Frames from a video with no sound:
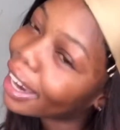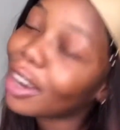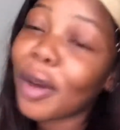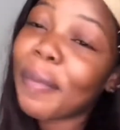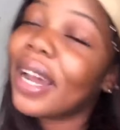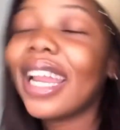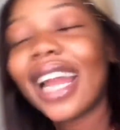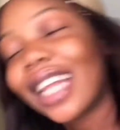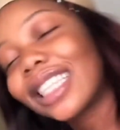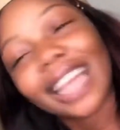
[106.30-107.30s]
Nobody
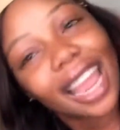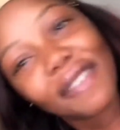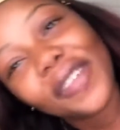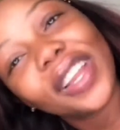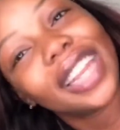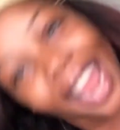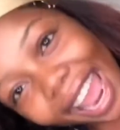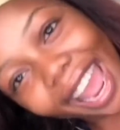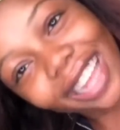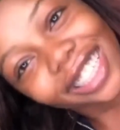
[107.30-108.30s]
got time for
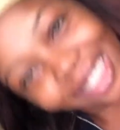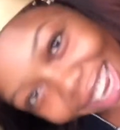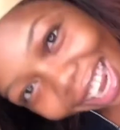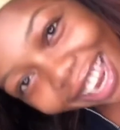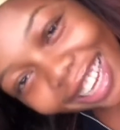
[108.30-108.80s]
that shit.